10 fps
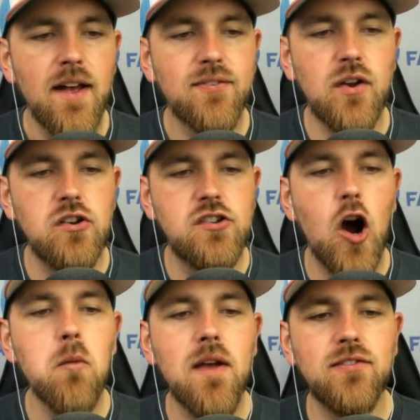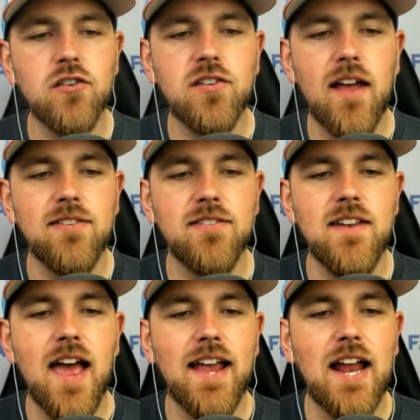So don't miss your chance to
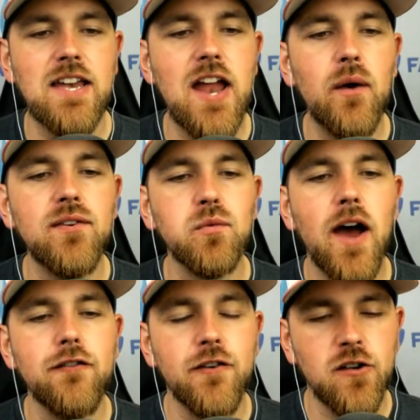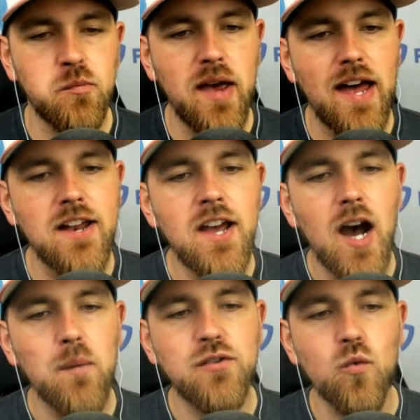snag a no-sweat first bet
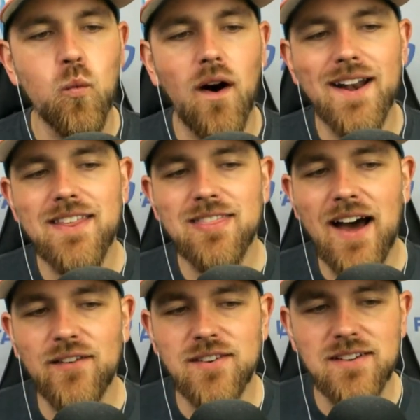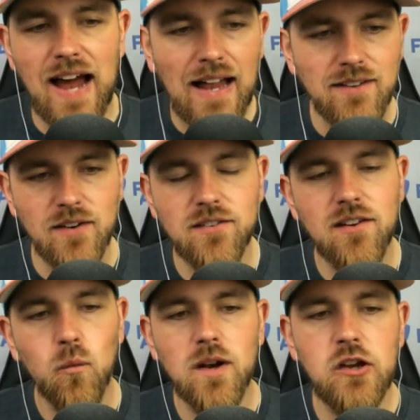up to one thousand dollars
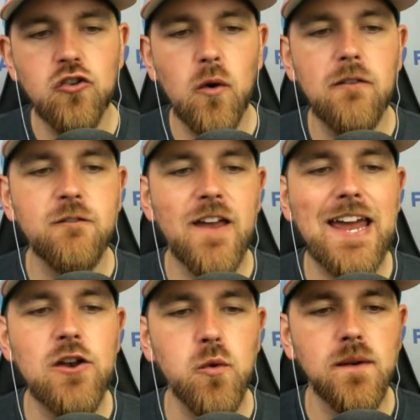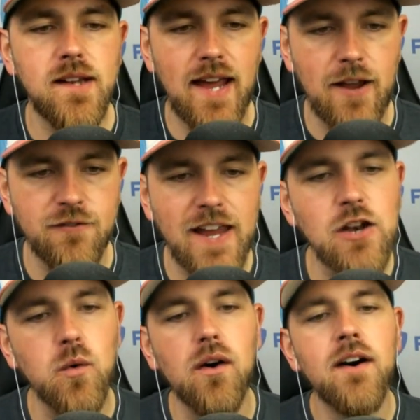when you join FanDuel today.
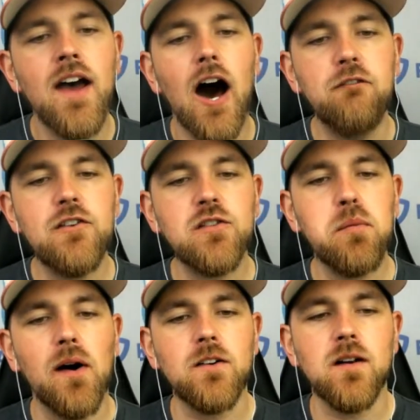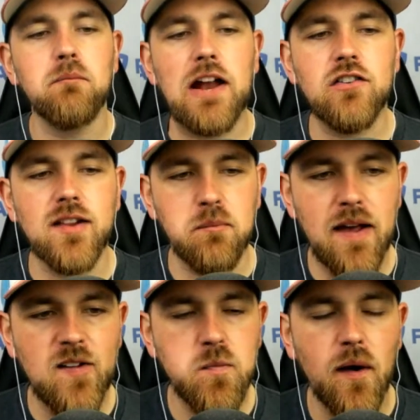FanDuel, official partner of Major League
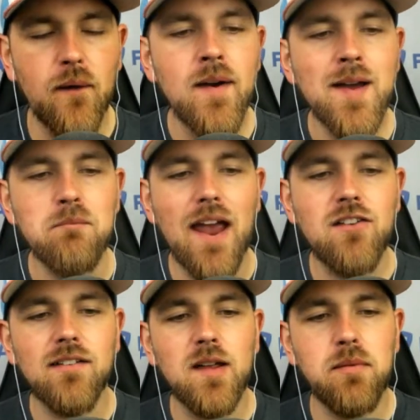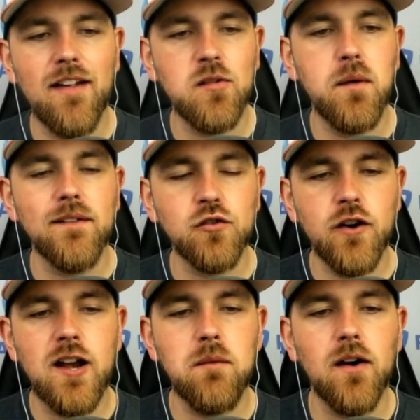Baseball. Major League Baseball
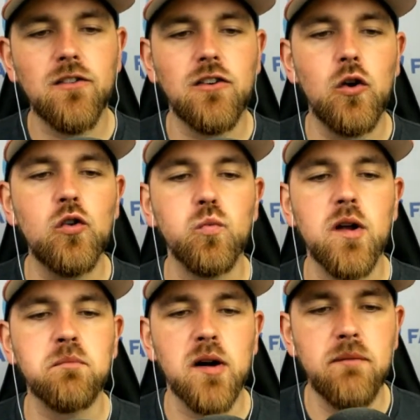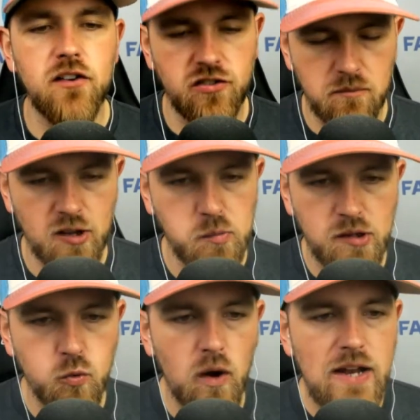trademarks used with permission. Must be
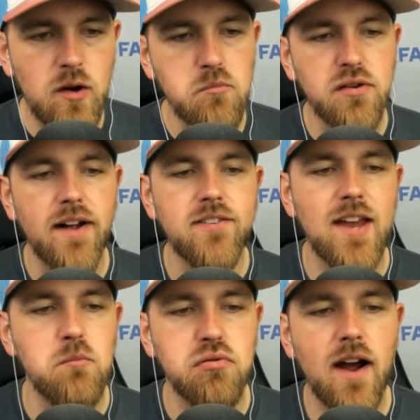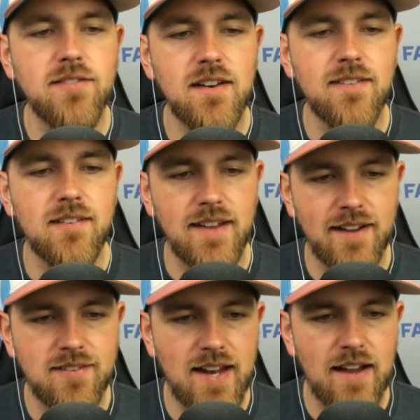twenty-one plus and present in
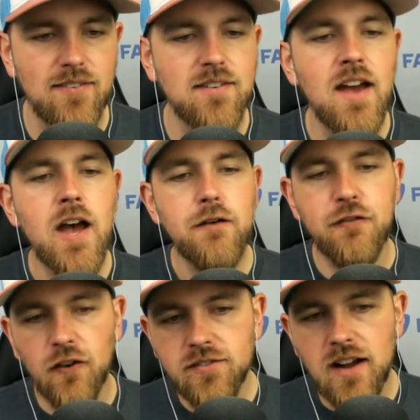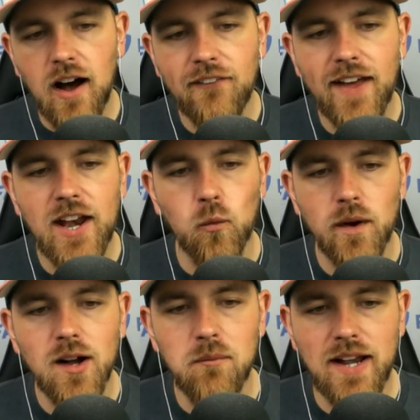select states. First online
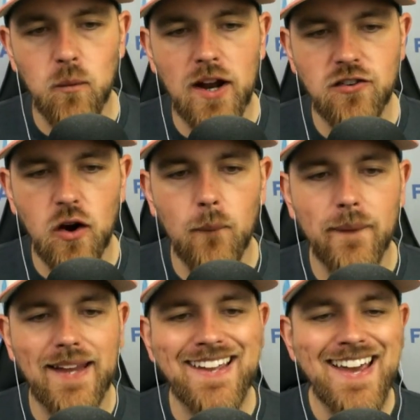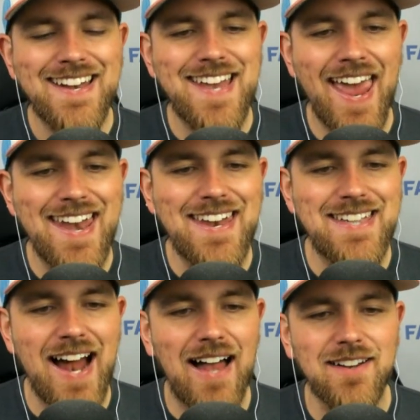real money wager only. ten
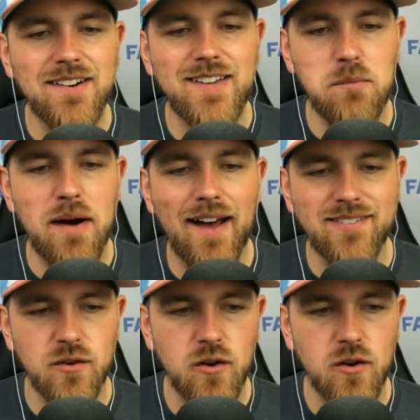dollars deposit